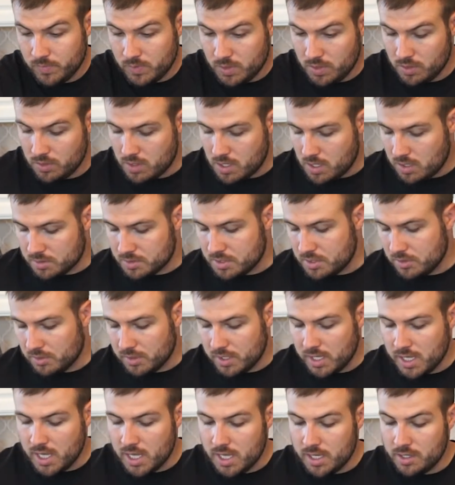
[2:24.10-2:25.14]
You'll also
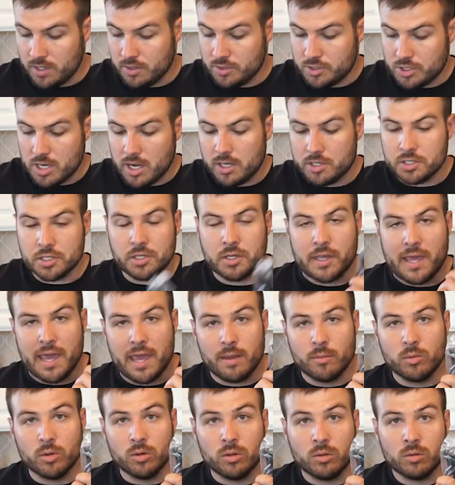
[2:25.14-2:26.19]
get your charging
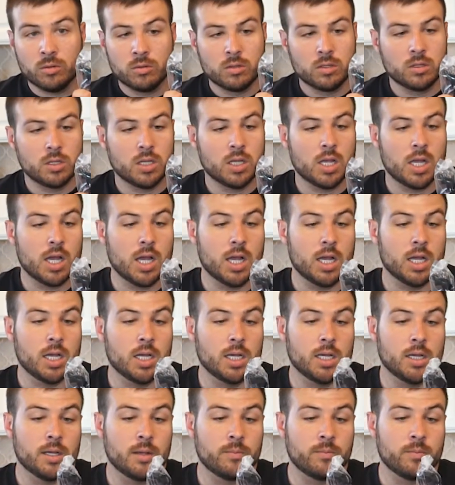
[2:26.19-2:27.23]
cable
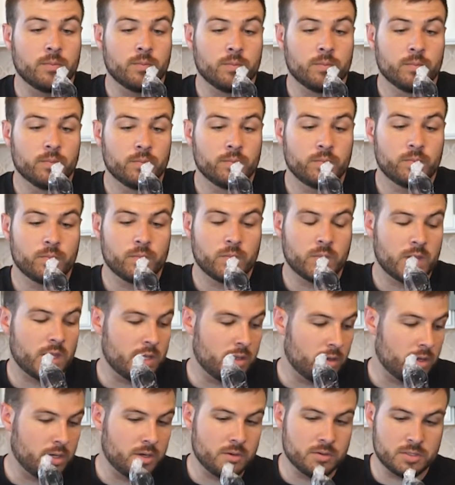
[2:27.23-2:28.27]
that you
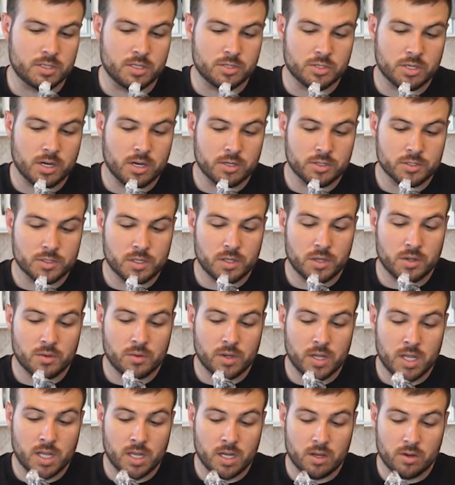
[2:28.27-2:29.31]
can use to charge the
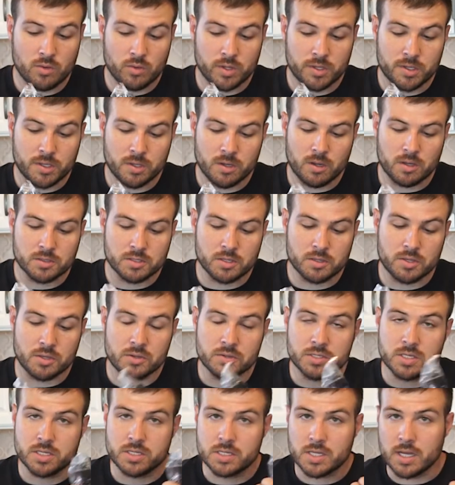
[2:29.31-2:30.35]
unit, or you could also
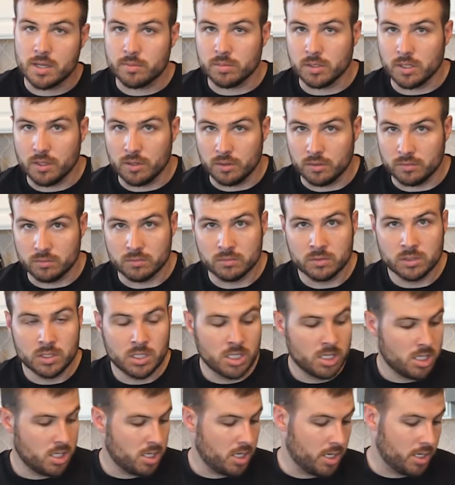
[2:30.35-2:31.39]
use it to upload
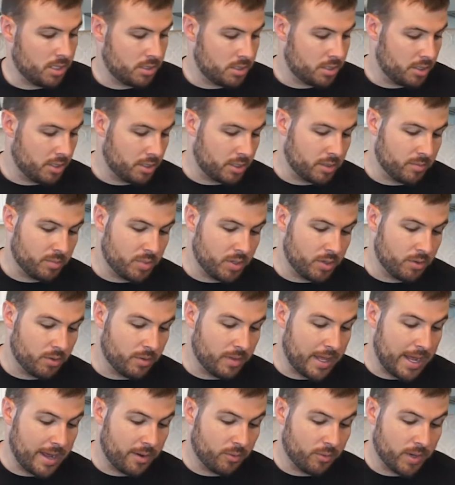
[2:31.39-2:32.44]
to your computer
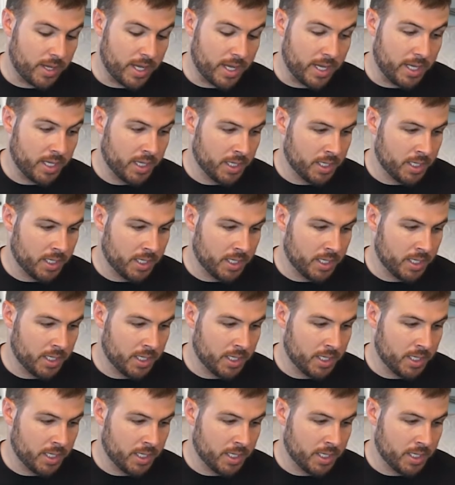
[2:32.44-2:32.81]
that way.